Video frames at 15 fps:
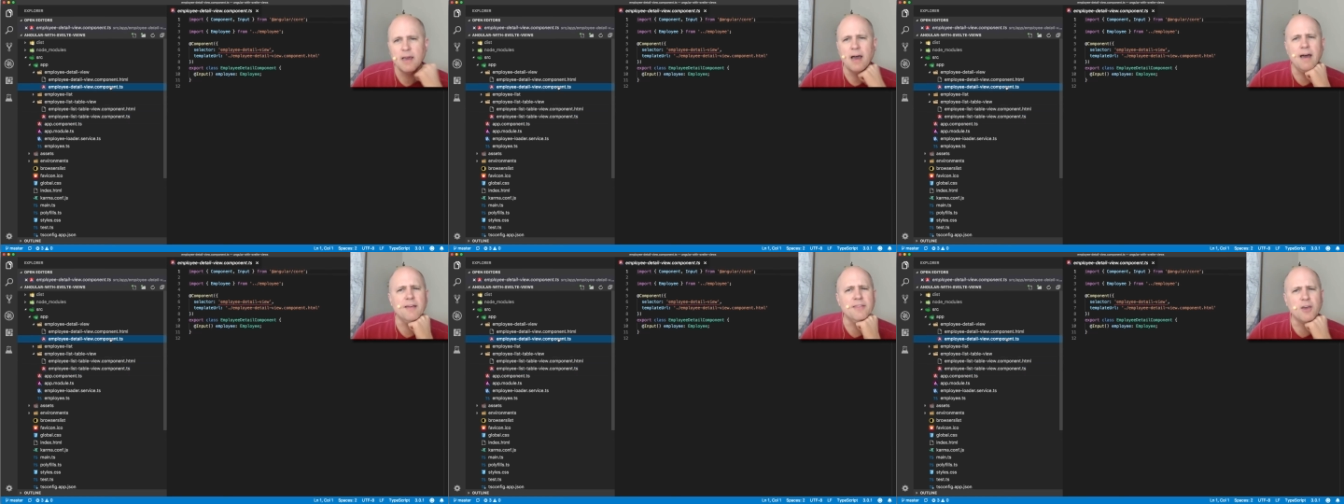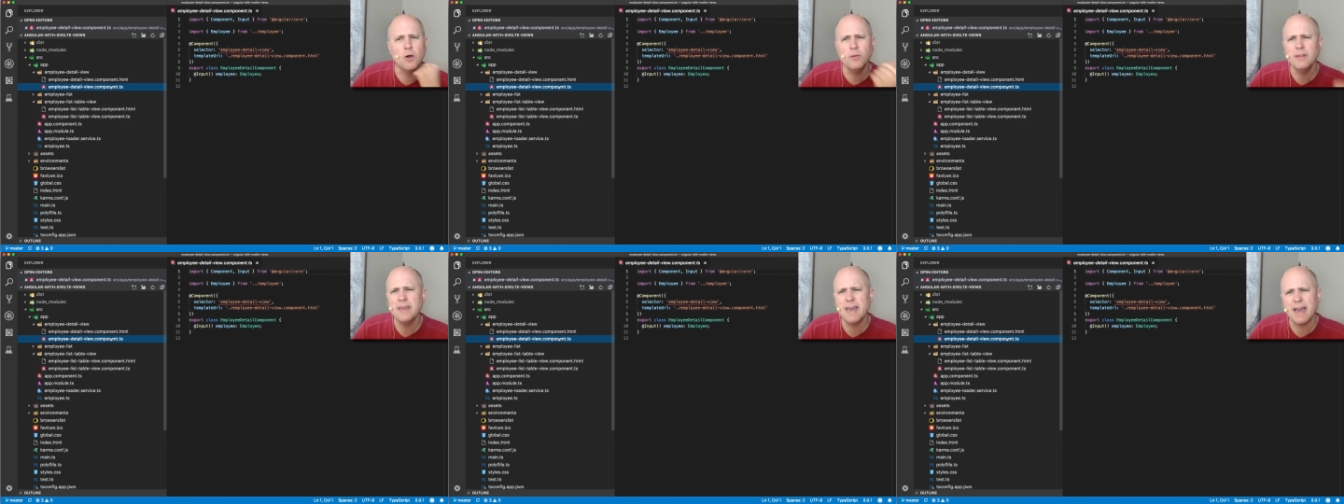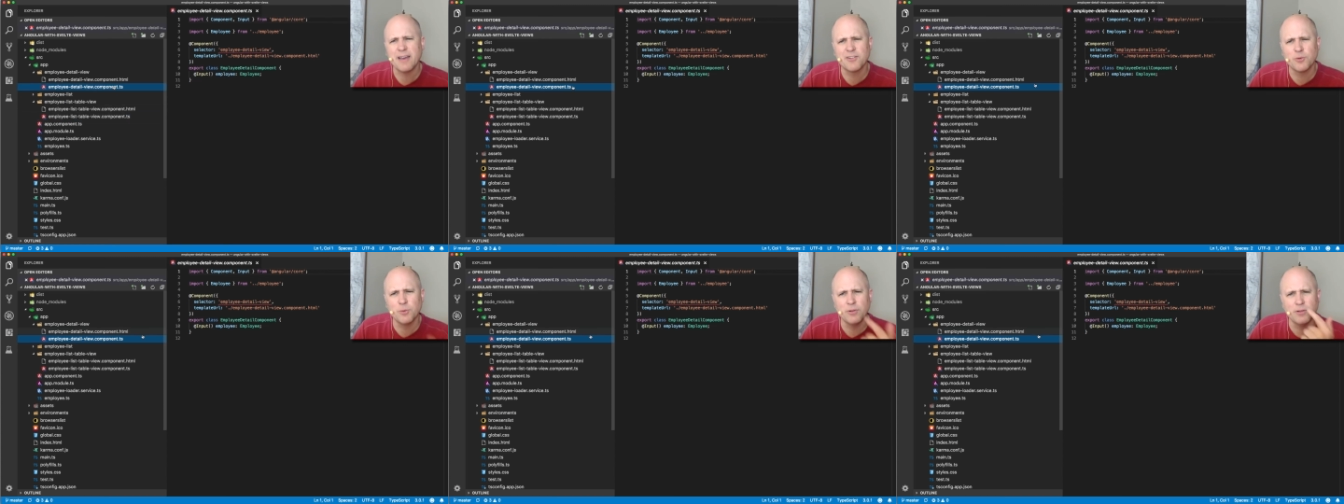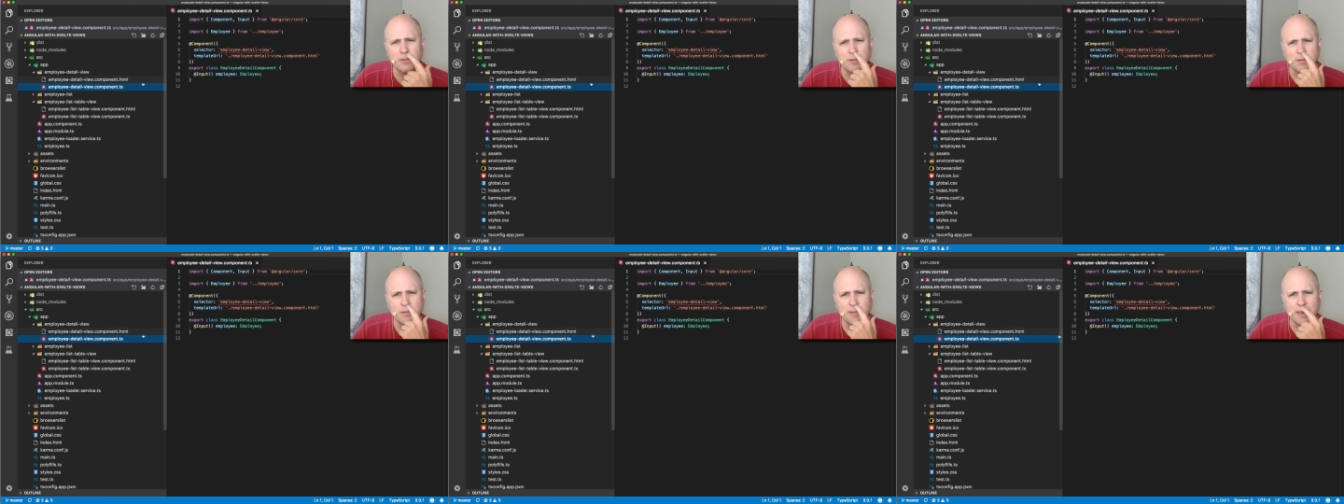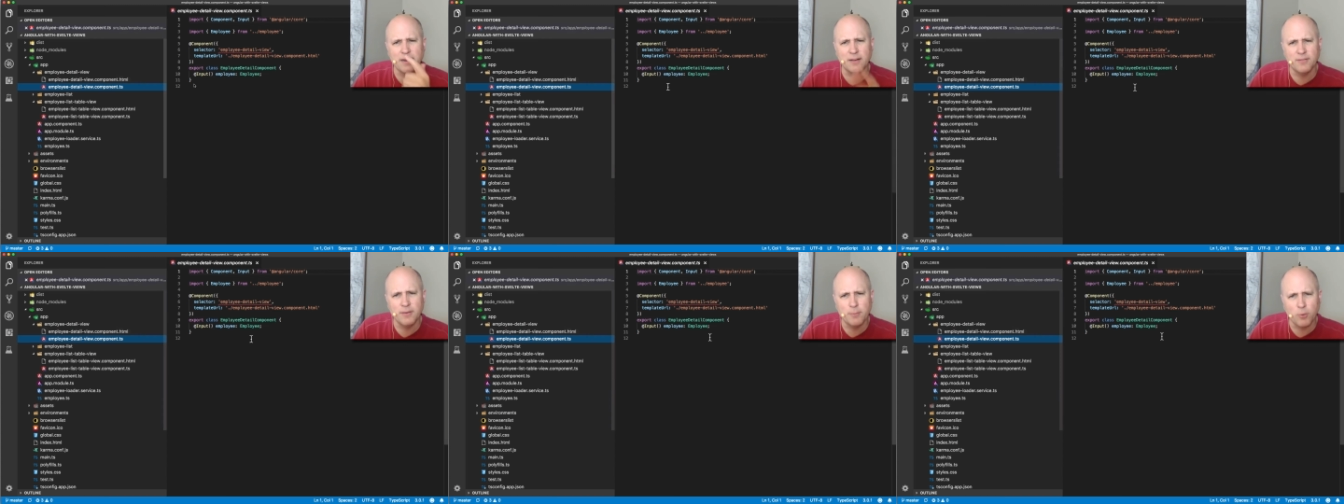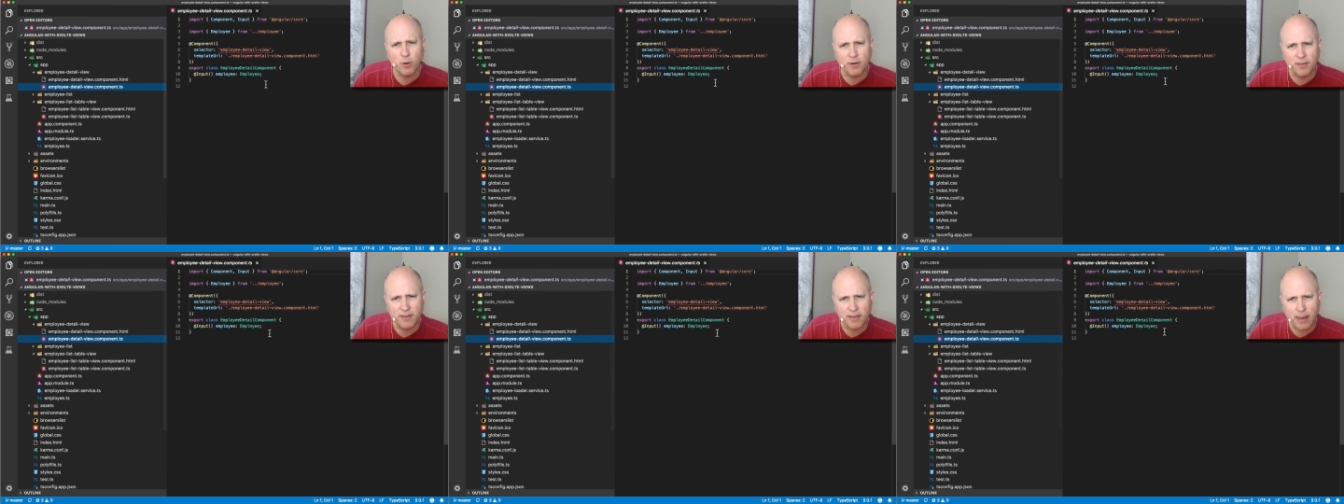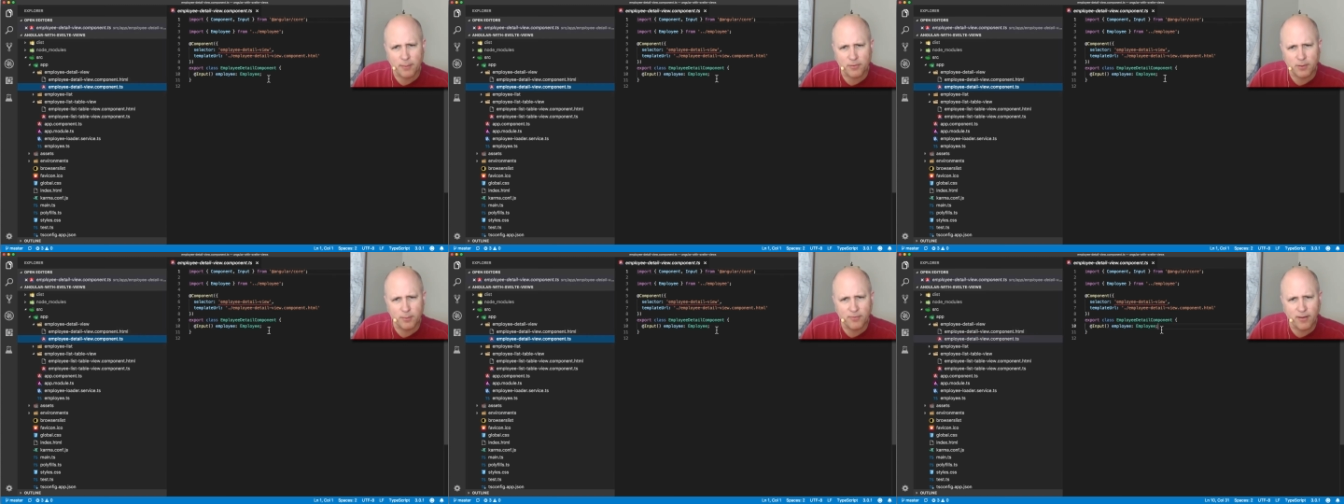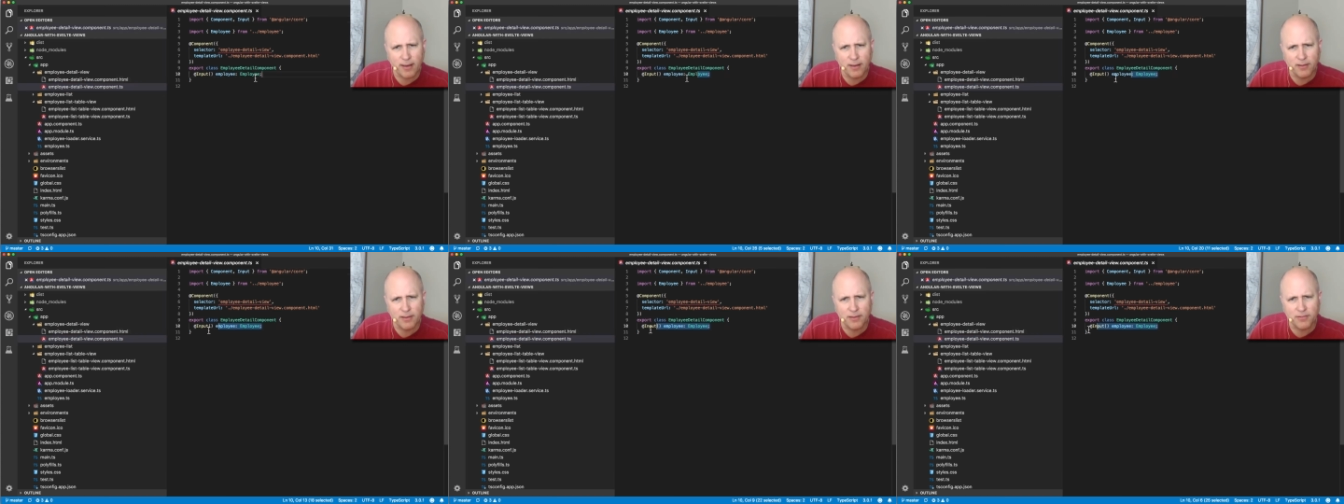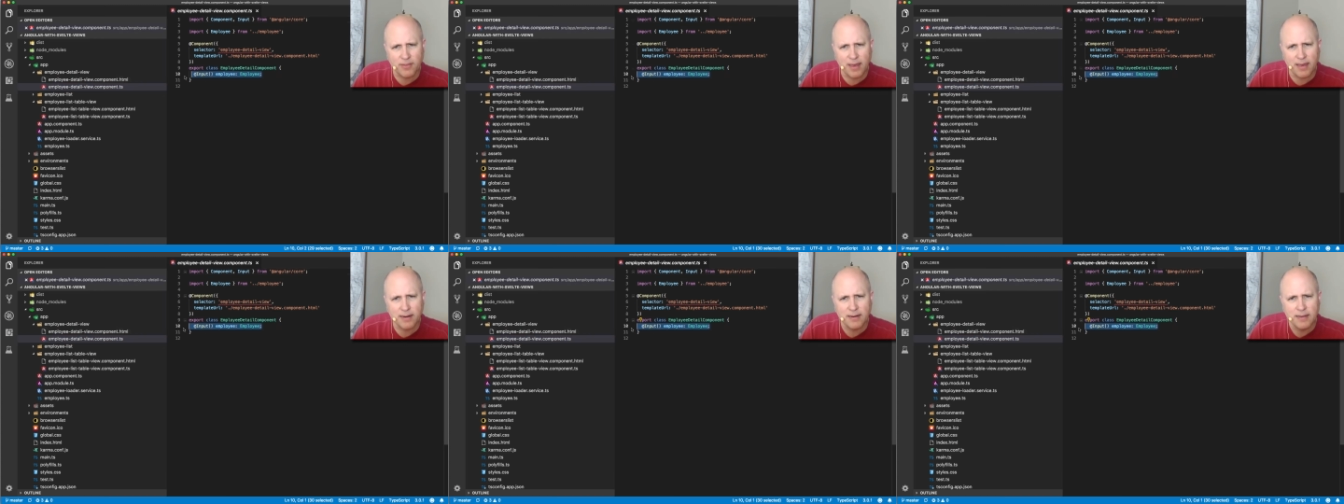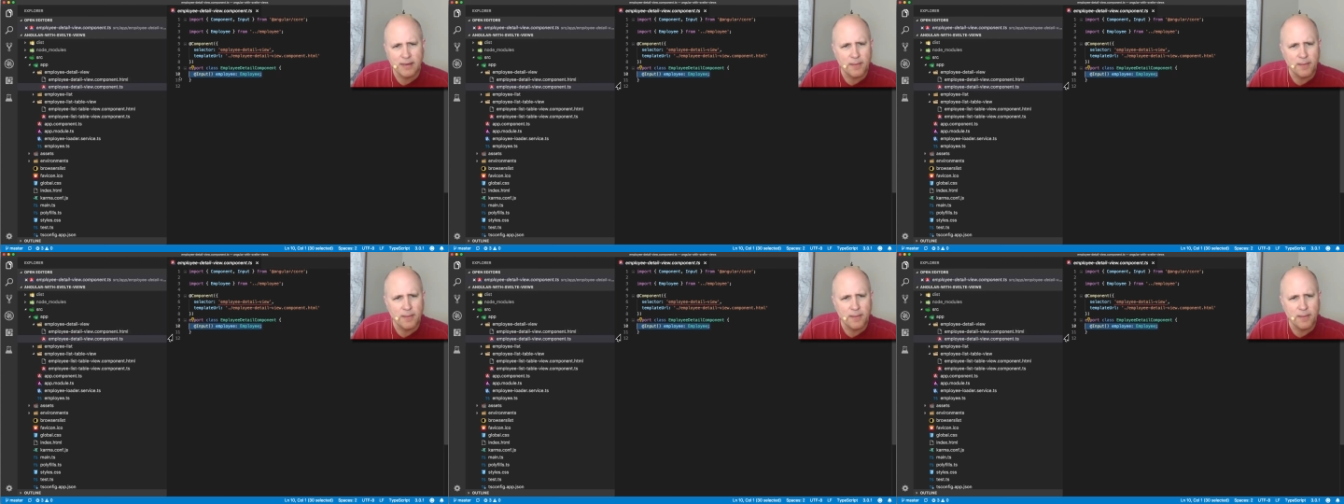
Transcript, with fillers: Uh, the only actual data of import in the TypeScript file is that